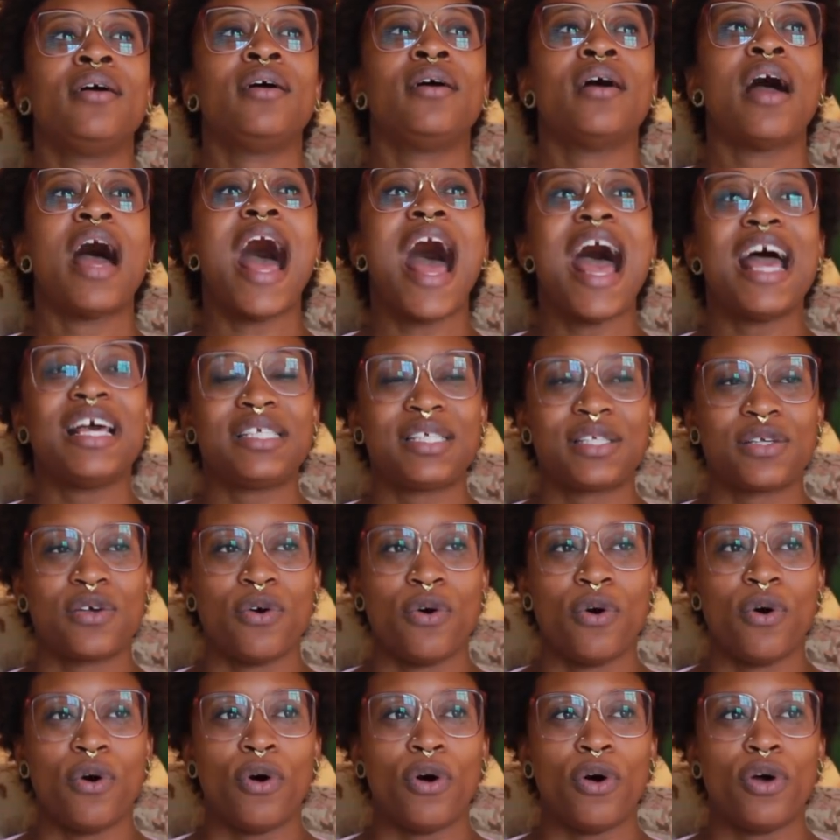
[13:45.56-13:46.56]
high
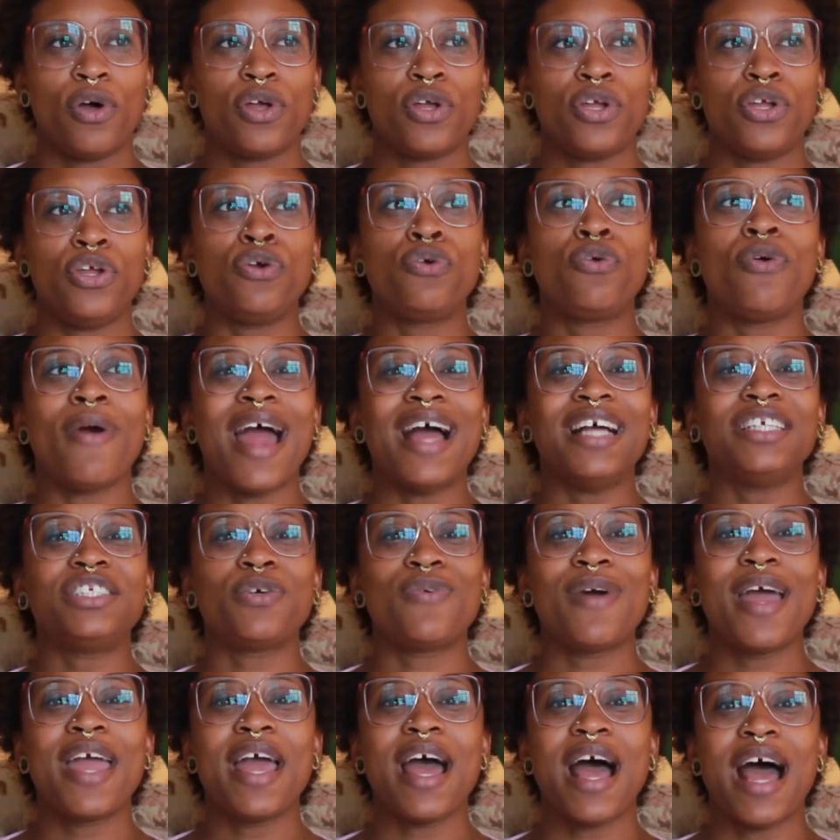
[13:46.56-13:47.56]
school, you
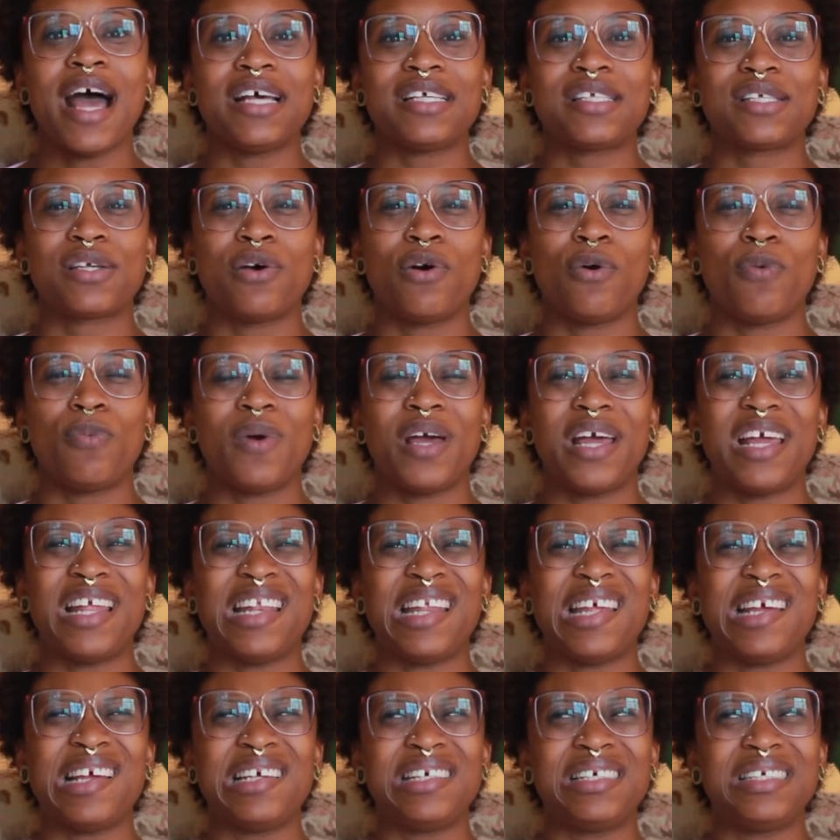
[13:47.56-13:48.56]
graduate high school
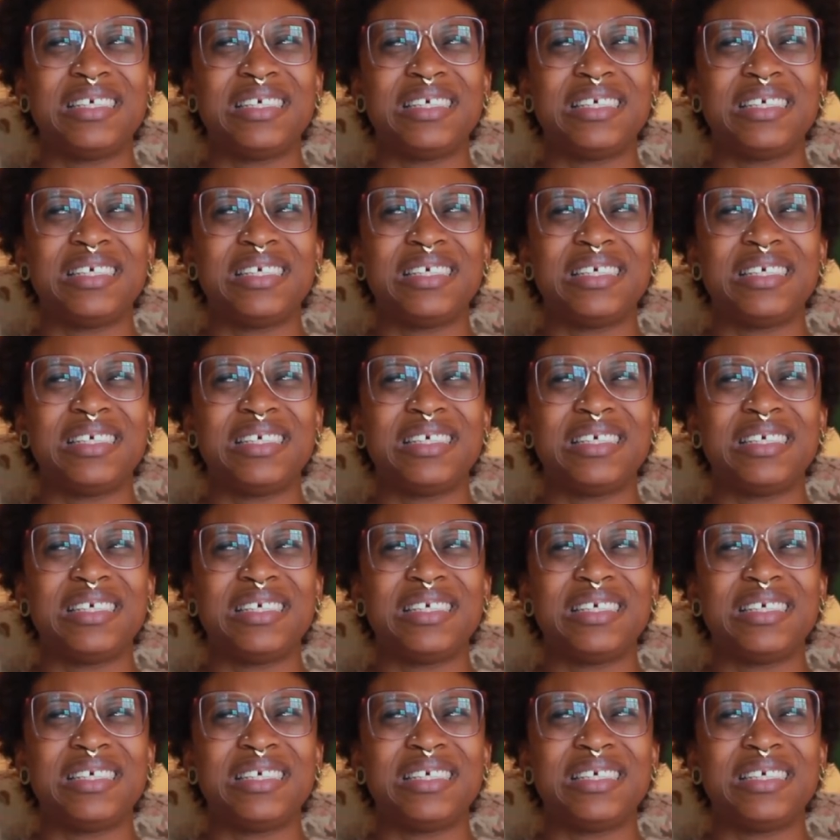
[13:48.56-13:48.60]
when